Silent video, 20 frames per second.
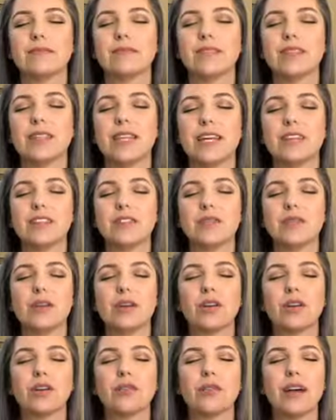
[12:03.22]
And as you
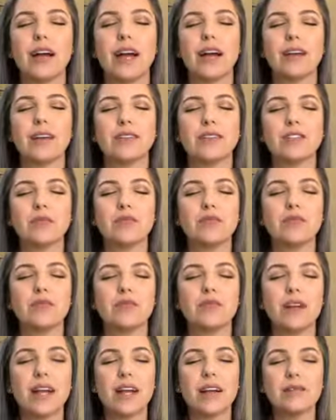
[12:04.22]
look around or move
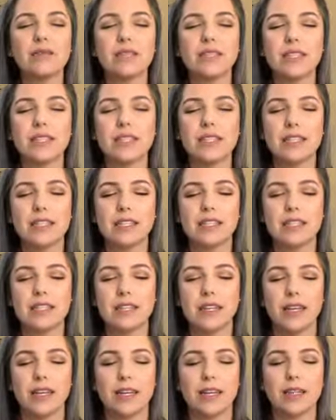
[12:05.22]
around in this
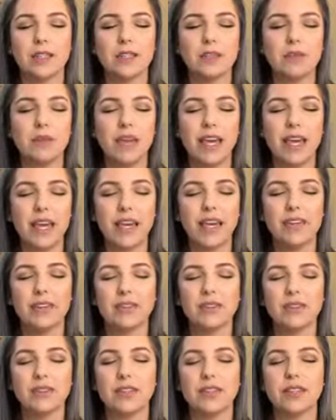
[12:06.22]

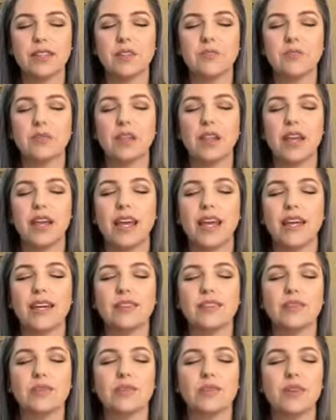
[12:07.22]
space or in this
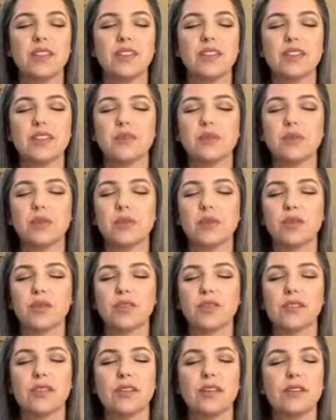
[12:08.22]
place or with this
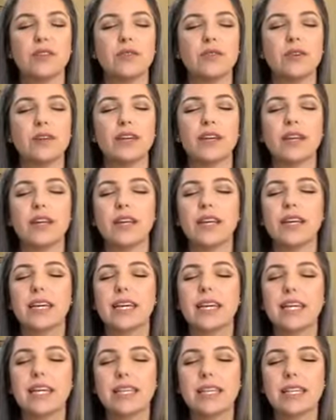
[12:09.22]
person or
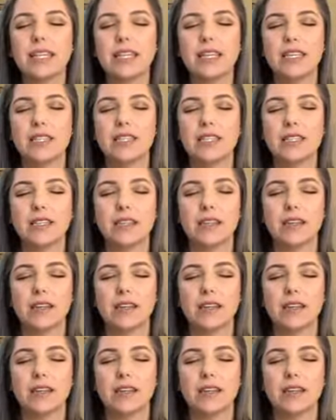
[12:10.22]
in this